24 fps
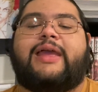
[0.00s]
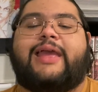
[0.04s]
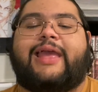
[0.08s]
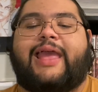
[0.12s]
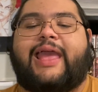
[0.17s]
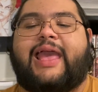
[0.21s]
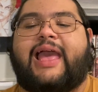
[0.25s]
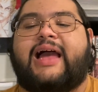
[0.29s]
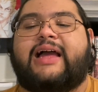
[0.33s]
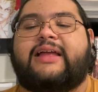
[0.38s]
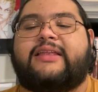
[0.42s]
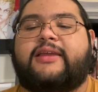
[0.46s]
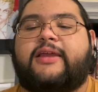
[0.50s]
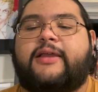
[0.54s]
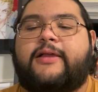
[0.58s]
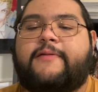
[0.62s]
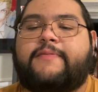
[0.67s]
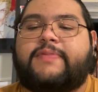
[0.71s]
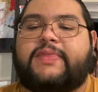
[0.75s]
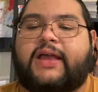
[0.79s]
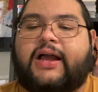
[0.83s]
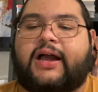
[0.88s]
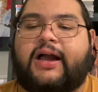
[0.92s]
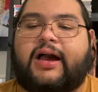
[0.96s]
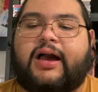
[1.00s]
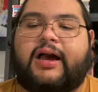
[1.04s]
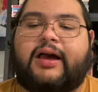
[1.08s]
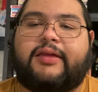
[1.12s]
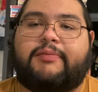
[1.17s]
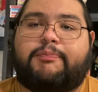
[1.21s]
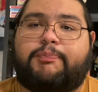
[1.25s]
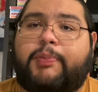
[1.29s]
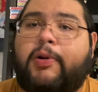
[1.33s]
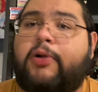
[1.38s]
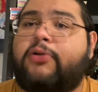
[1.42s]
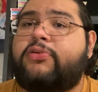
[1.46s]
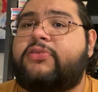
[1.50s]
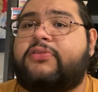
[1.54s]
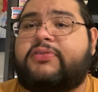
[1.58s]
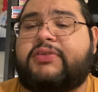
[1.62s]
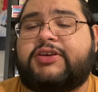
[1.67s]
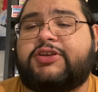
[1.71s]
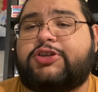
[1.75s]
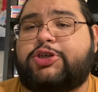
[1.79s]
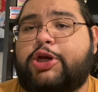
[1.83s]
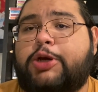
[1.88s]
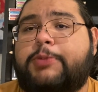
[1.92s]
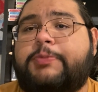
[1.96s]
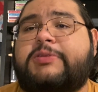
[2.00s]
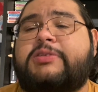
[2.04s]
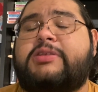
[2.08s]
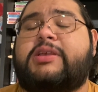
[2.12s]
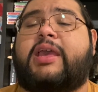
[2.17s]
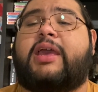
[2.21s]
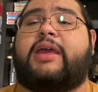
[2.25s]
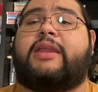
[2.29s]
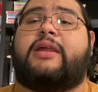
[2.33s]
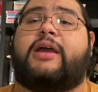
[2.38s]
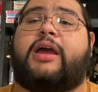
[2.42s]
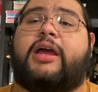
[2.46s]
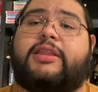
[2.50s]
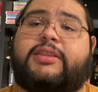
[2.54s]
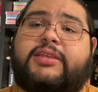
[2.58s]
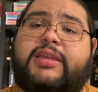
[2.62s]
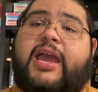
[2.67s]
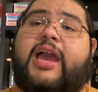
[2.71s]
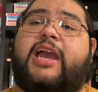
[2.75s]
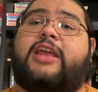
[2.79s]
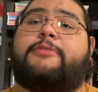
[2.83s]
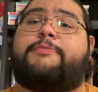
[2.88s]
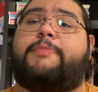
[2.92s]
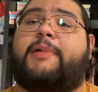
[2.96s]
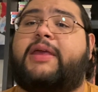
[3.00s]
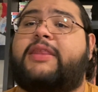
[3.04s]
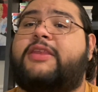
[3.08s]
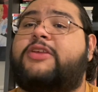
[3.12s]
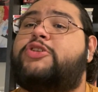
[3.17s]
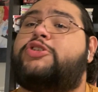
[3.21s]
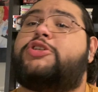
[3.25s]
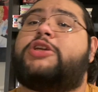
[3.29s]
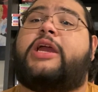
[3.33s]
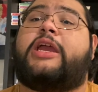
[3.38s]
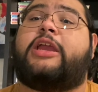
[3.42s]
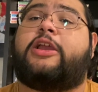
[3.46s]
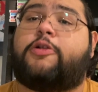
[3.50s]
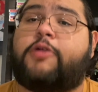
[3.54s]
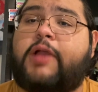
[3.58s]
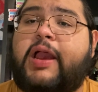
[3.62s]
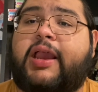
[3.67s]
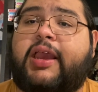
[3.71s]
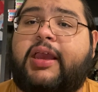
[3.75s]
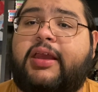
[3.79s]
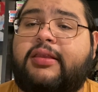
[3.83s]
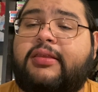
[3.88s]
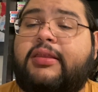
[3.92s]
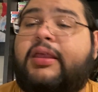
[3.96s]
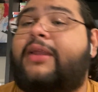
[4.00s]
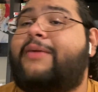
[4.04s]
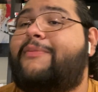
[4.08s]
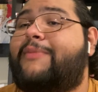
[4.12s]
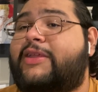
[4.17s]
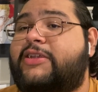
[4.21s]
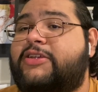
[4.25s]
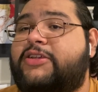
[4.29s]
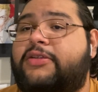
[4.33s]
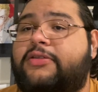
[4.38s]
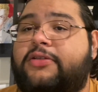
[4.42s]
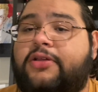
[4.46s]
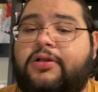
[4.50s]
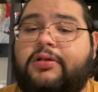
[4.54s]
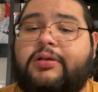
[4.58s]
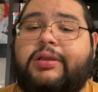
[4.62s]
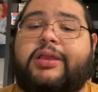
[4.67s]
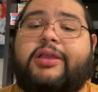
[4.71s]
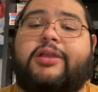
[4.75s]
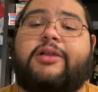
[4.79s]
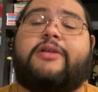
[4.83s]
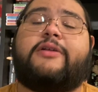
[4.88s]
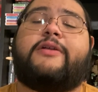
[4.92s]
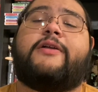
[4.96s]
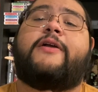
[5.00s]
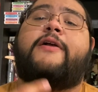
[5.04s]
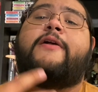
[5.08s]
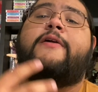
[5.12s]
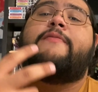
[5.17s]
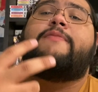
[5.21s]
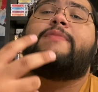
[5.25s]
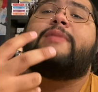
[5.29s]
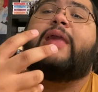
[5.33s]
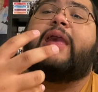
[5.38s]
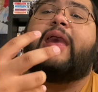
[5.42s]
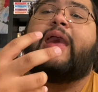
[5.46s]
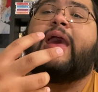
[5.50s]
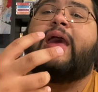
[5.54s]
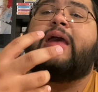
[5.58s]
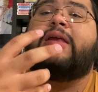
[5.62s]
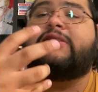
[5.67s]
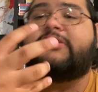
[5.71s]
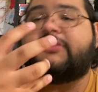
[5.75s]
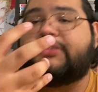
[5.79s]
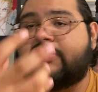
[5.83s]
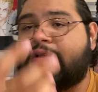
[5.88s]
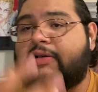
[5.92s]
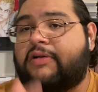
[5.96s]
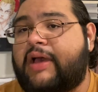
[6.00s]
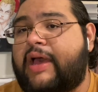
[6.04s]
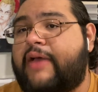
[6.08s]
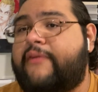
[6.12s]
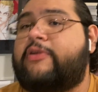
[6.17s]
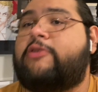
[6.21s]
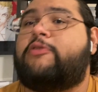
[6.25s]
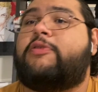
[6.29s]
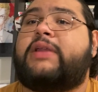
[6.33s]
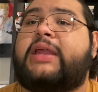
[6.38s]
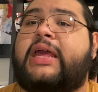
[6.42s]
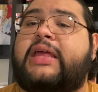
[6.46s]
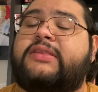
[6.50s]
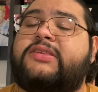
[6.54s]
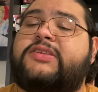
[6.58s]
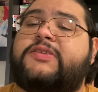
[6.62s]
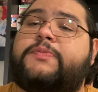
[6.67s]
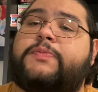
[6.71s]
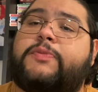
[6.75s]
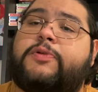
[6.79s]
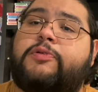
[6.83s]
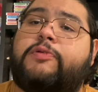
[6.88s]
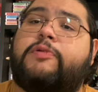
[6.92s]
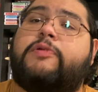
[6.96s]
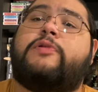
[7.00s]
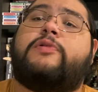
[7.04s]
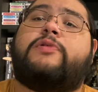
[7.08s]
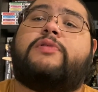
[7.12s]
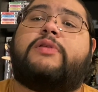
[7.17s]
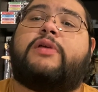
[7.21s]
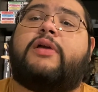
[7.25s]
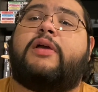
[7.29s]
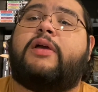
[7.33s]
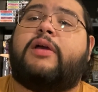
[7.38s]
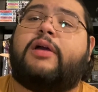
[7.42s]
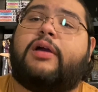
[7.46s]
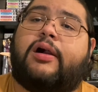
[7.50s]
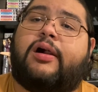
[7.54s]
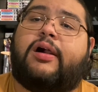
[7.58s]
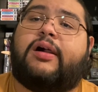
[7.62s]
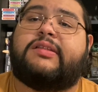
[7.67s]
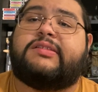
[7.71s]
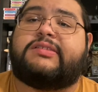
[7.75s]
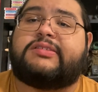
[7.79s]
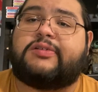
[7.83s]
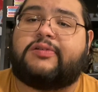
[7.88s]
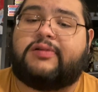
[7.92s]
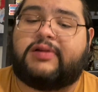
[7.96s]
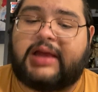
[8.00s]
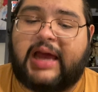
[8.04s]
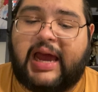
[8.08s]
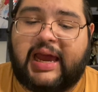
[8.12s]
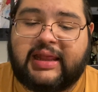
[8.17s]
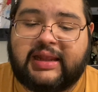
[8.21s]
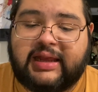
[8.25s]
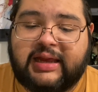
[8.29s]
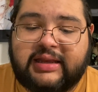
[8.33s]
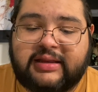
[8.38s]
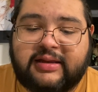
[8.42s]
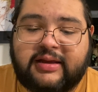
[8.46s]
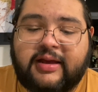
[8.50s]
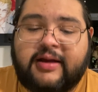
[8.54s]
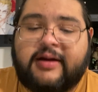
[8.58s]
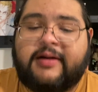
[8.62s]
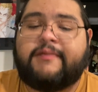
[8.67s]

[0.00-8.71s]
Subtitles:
And both of these ships get attacked by this giant Kraken that I mentioned earlier. And so everyone ends up marooned on Skull Island.